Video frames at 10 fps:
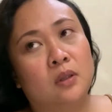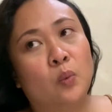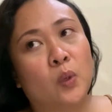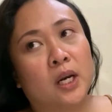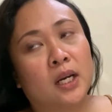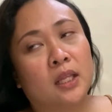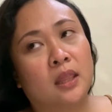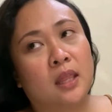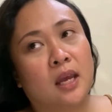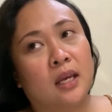work
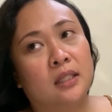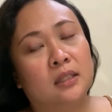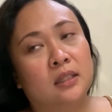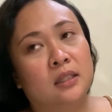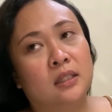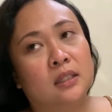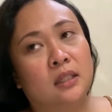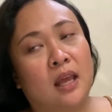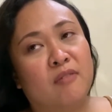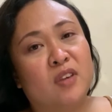that
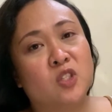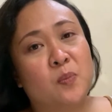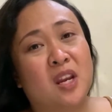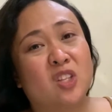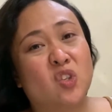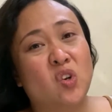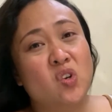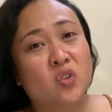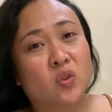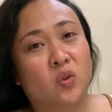I've experienced
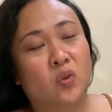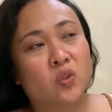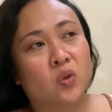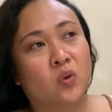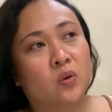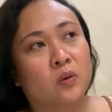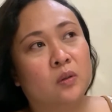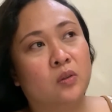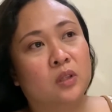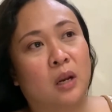also. So,
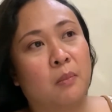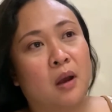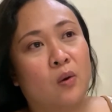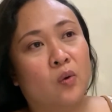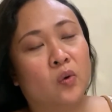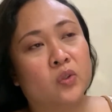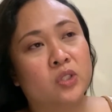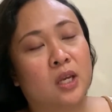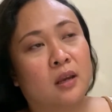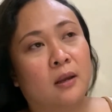yung trabaho ko
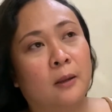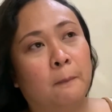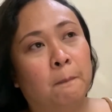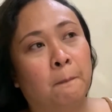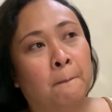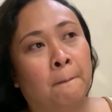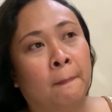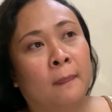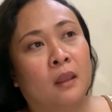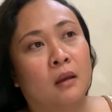sa
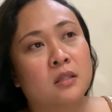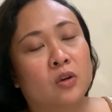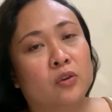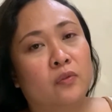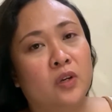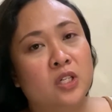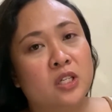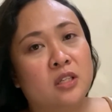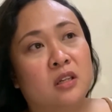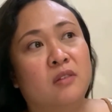
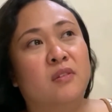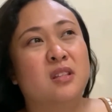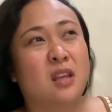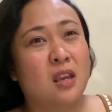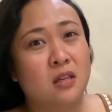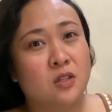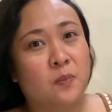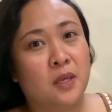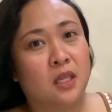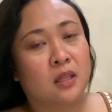Converges and even sa
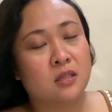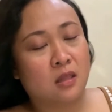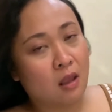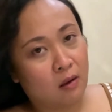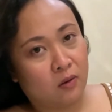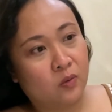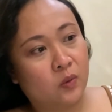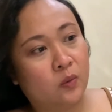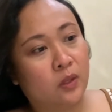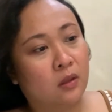HP, tas now
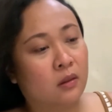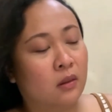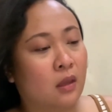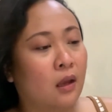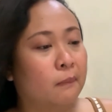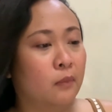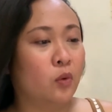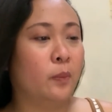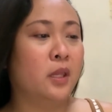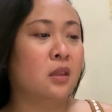with
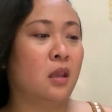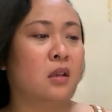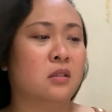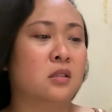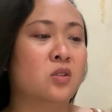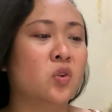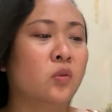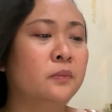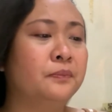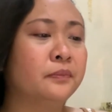Open Text.
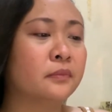So,